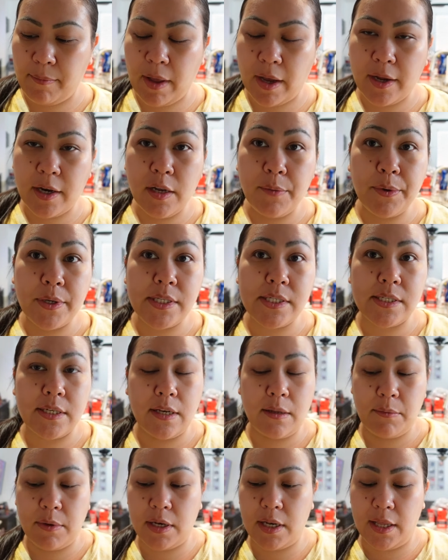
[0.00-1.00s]
not gonna put
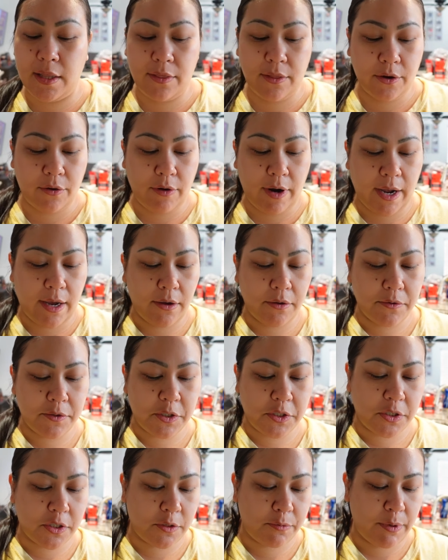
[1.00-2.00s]
cinnamon in the
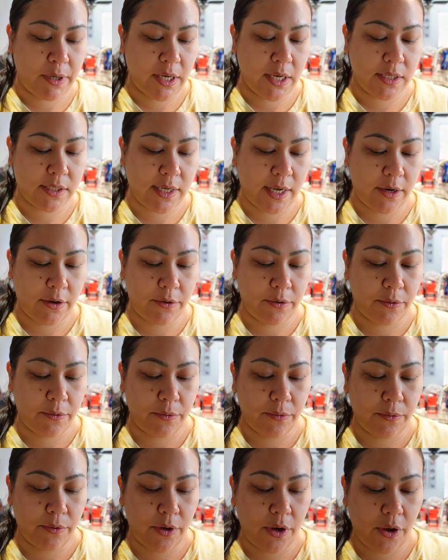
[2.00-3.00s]
grounds just because I don't
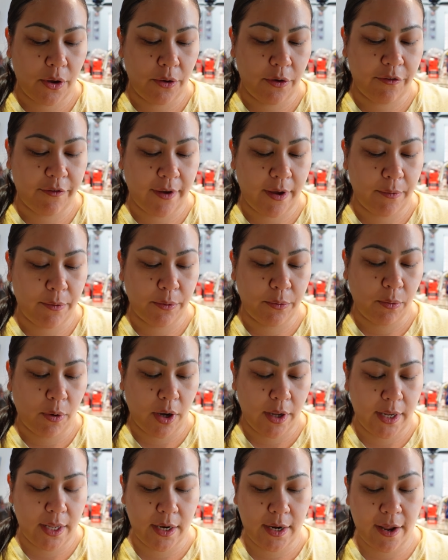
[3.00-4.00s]
know if I would
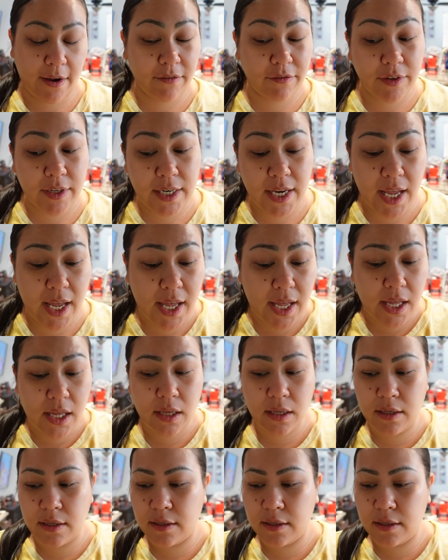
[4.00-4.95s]
want it every day.